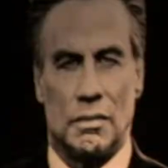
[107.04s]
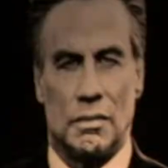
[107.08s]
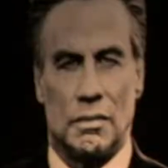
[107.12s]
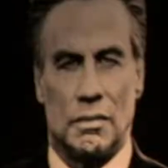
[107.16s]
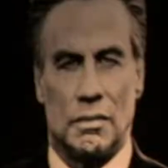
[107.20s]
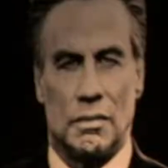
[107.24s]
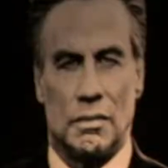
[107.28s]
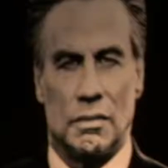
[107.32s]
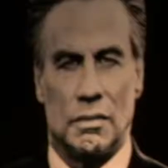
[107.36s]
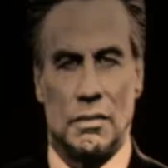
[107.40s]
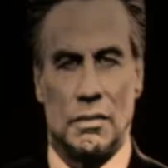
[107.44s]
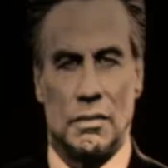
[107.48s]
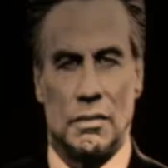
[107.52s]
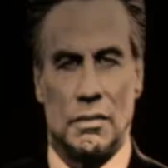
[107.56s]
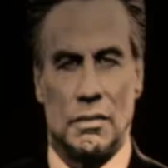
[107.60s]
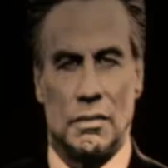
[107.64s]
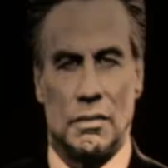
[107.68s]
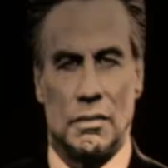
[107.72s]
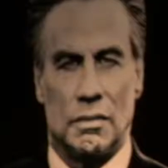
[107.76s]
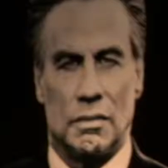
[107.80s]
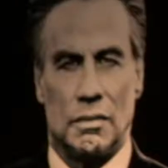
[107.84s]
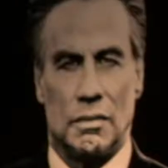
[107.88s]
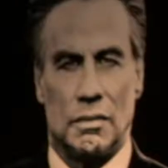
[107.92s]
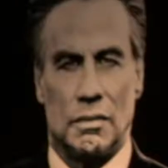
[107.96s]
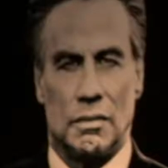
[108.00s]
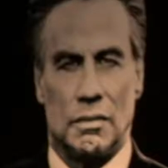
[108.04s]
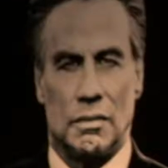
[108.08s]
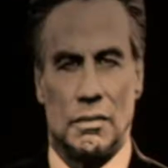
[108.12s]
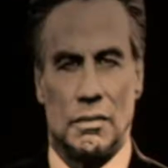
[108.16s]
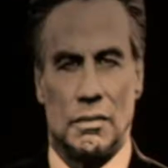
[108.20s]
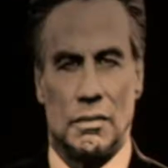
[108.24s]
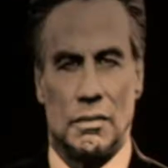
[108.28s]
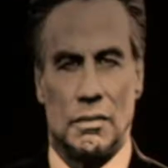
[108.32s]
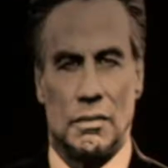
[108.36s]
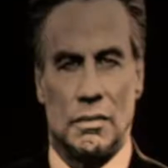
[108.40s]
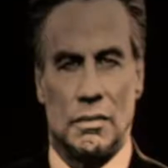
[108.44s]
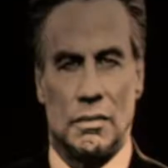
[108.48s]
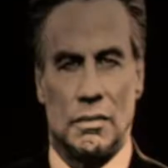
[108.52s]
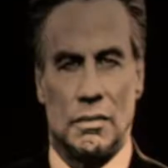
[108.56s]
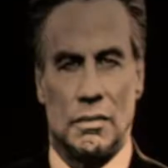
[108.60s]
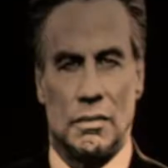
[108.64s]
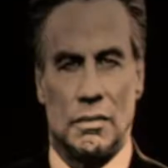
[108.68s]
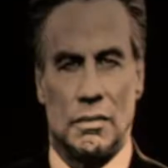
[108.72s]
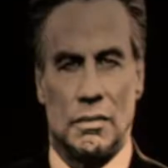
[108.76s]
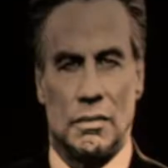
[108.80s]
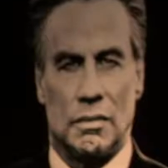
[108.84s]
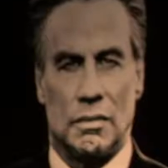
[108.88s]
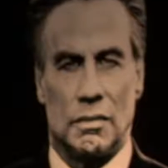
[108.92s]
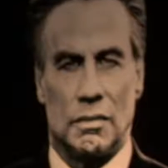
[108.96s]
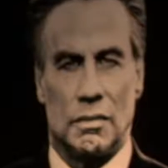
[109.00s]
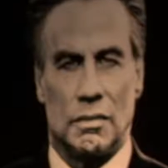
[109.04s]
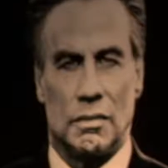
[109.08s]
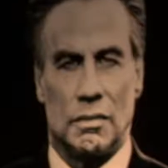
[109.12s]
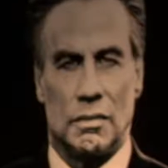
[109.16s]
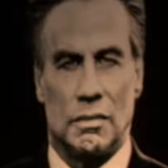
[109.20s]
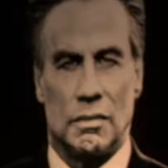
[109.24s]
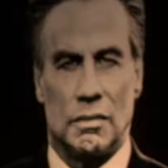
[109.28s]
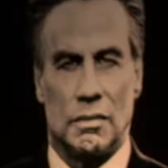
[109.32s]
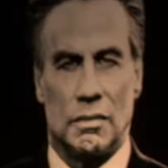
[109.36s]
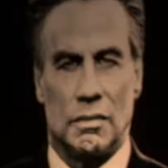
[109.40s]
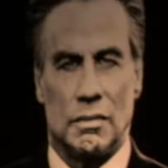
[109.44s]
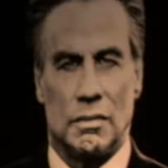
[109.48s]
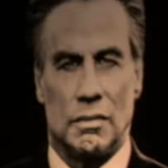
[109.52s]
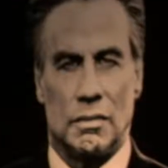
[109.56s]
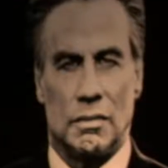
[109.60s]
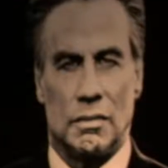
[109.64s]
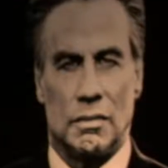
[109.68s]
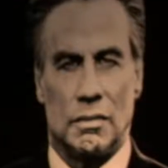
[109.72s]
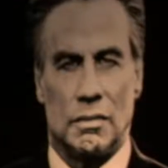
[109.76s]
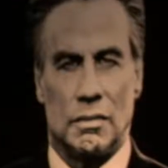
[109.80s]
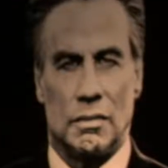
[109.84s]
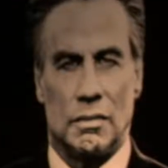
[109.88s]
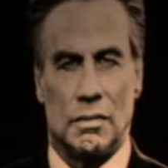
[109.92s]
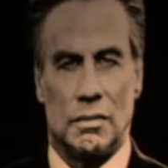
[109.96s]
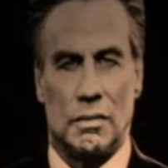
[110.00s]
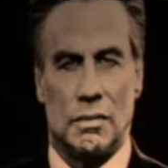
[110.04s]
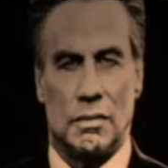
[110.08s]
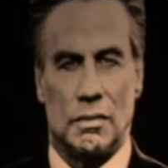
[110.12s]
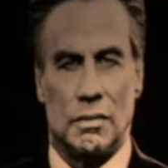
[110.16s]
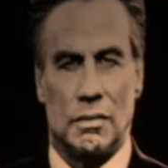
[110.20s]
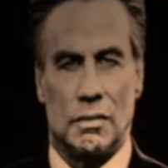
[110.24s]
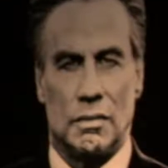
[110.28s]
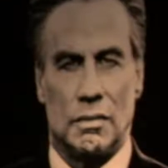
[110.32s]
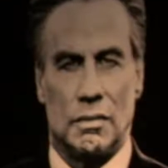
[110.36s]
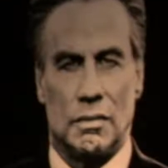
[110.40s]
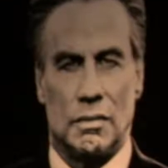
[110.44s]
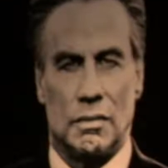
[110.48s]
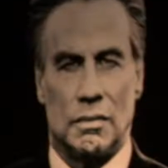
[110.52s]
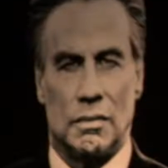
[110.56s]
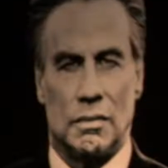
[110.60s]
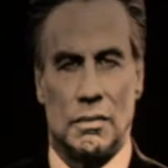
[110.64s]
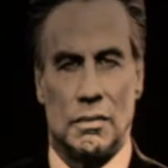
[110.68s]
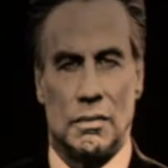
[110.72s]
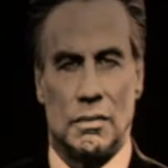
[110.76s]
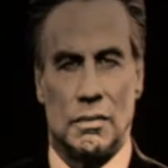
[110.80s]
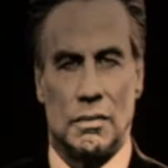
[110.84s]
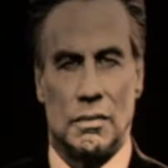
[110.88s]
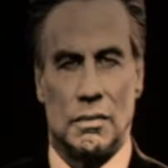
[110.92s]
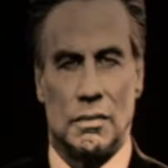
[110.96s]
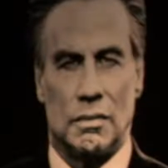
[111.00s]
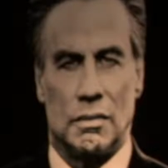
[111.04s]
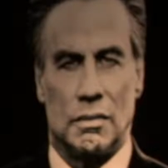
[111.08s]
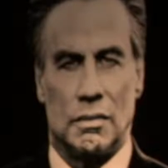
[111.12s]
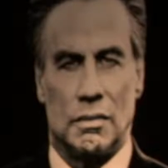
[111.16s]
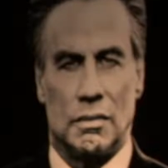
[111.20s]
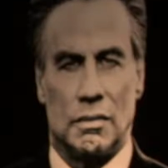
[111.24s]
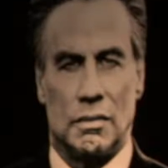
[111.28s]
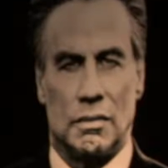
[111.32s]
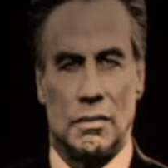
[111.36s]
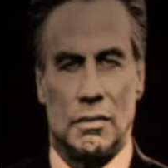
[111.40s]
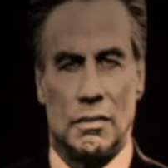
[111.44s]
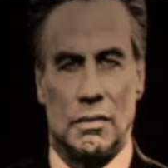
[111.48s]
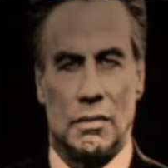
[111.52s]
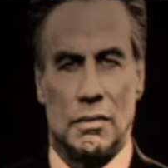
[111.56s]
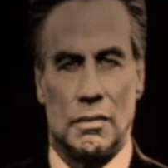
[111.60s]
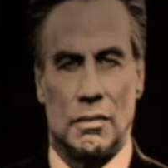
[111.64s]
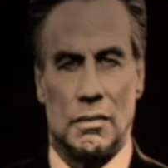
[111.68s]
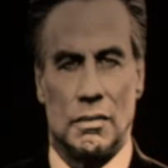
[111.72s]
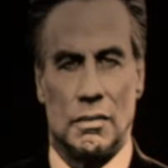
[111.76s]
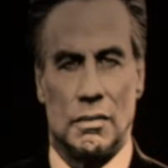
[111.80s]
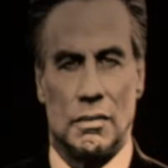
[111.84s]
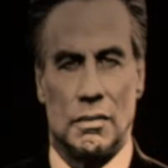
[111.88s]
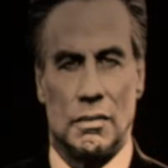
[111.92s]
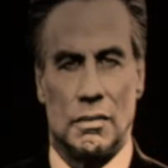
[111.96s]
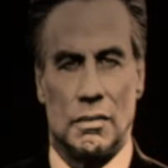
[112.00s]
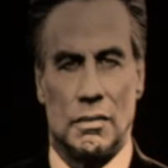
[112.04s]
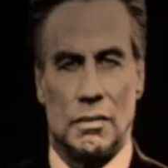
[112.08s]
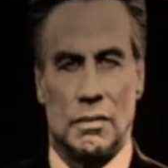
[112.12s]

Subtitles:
[no speech]